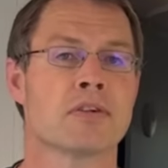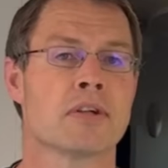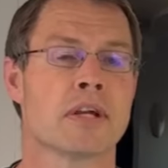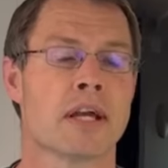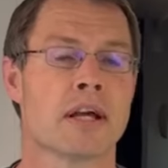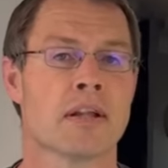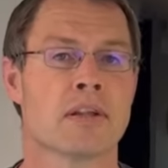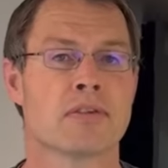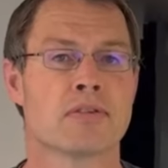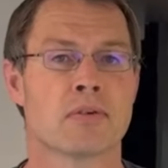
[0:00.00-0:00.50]

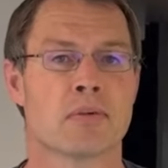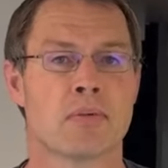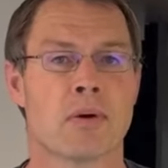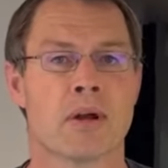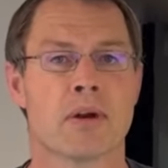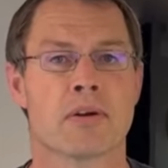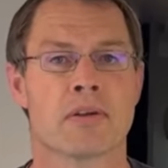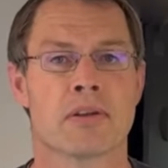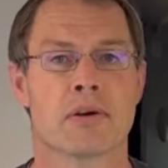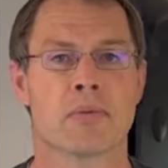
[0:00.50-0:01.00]
gallons of
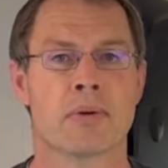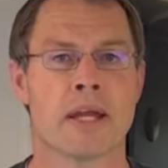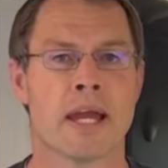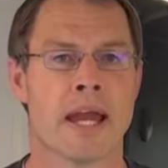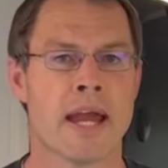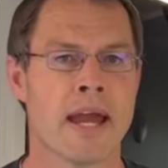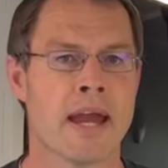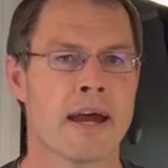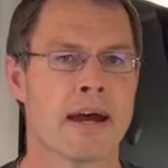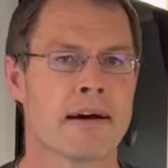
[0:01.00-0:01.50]
water that we
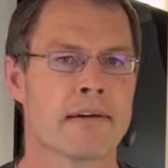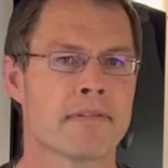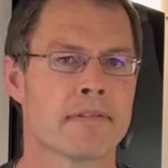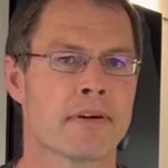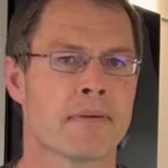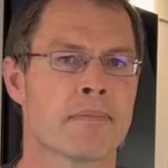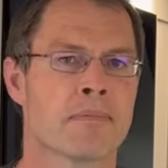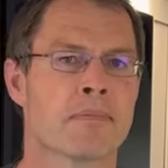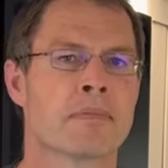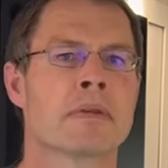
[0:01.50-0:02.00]
have,
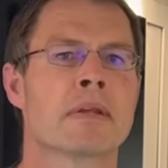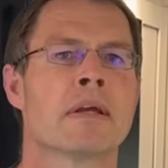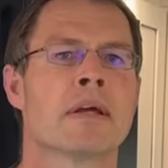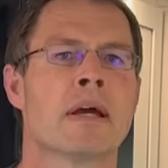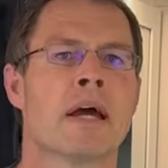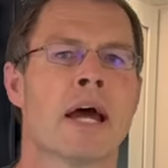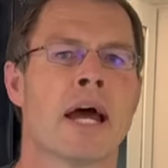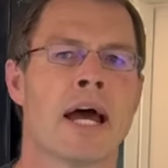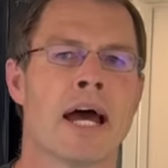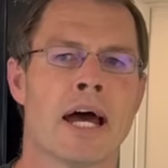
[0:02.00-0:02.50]

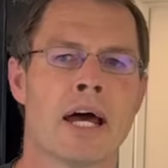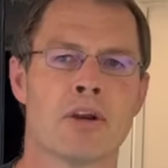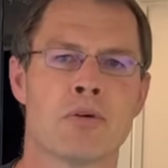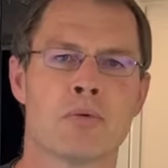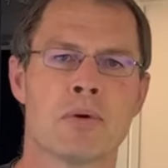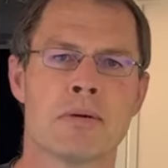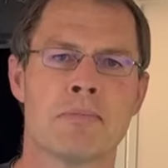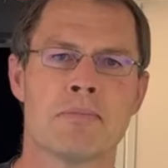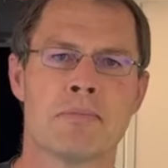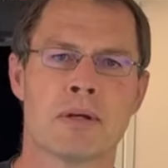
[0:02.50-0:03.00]
how do
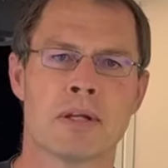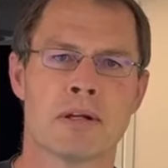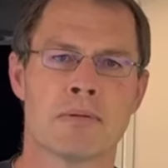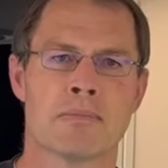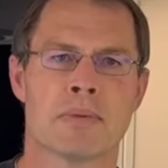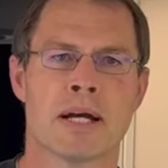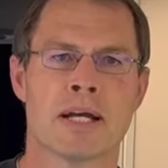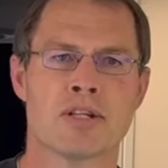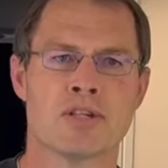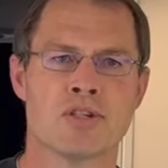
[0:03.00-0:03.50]
we
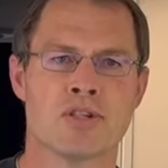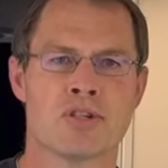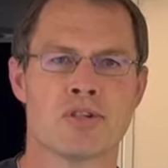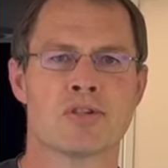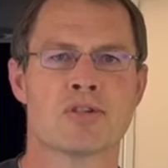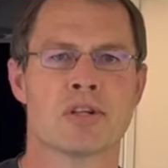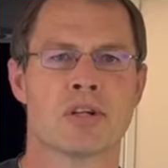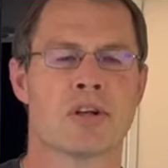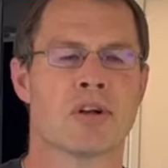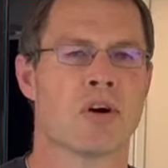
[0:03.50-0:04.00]
minimize
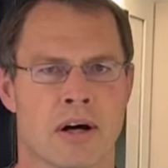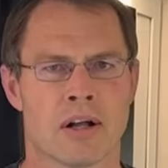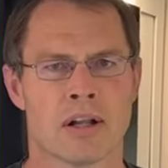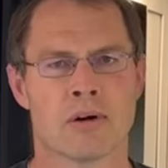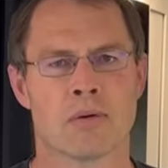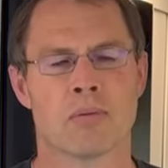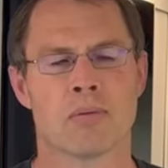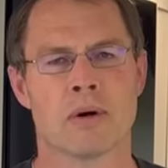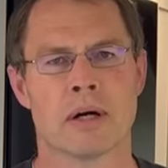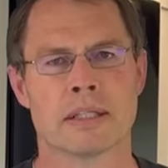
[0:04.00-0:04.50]
using it all
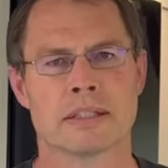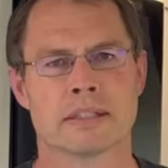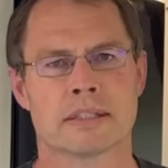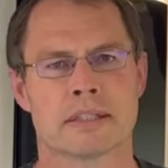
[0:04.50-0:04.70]
at once?